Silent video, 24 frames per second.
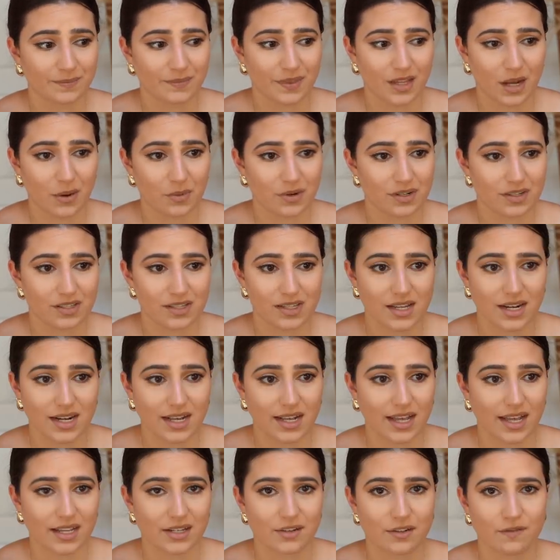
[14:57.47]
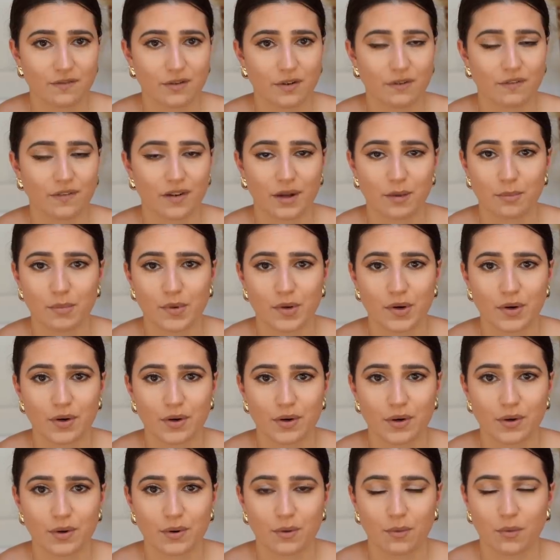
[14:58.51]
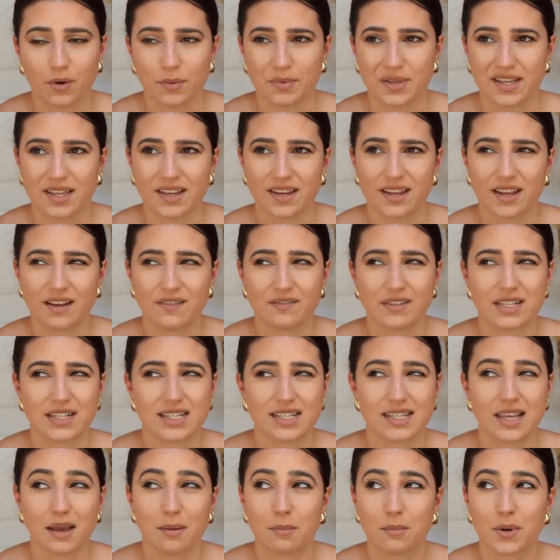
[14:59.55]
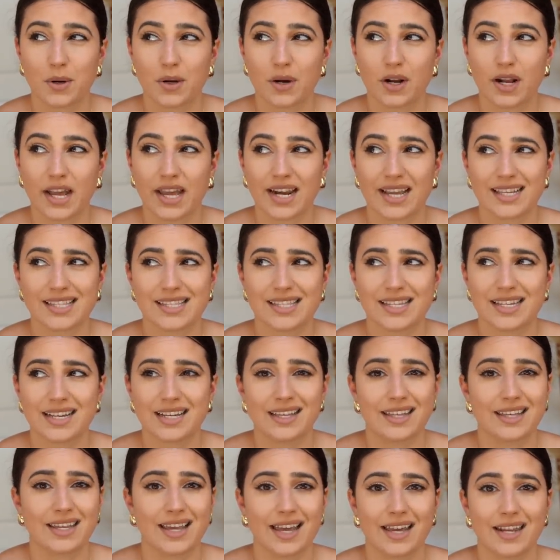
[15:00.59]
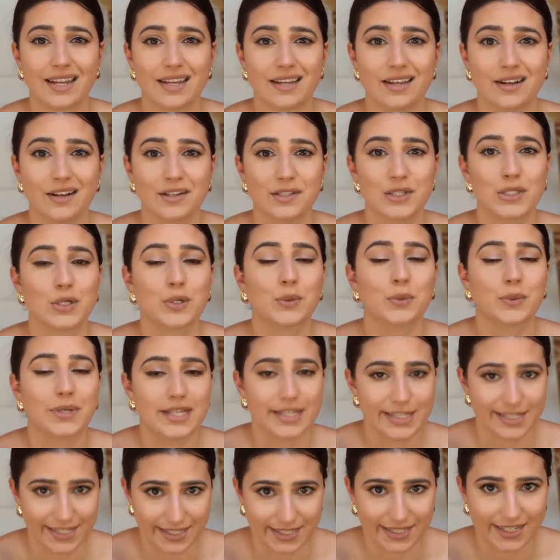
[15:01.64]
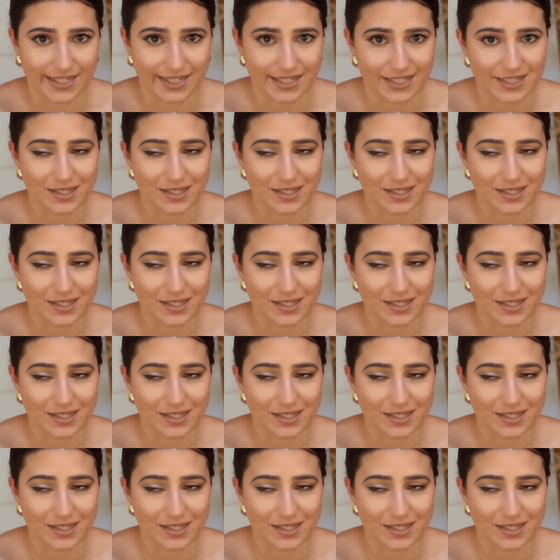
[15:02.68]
I want to say like end of November or beginning of December, and I didn't get it until recently.